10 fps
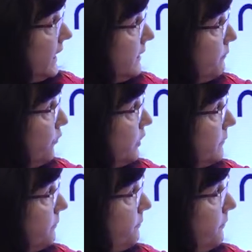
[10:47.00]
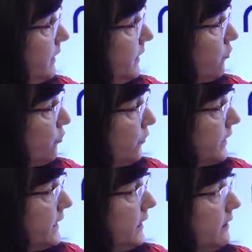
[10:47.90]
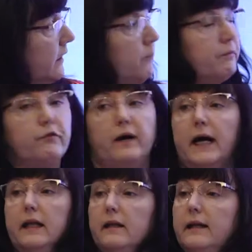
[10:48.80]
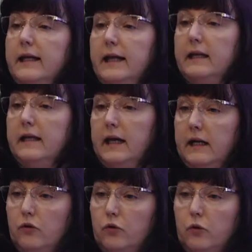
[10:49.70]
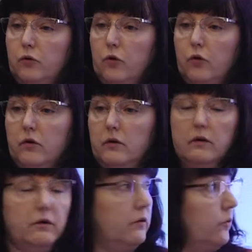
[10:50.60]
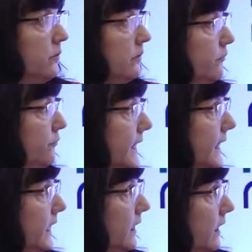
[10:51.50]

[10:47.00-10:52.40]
uh, the Port Authority can provide the land on all uh, on very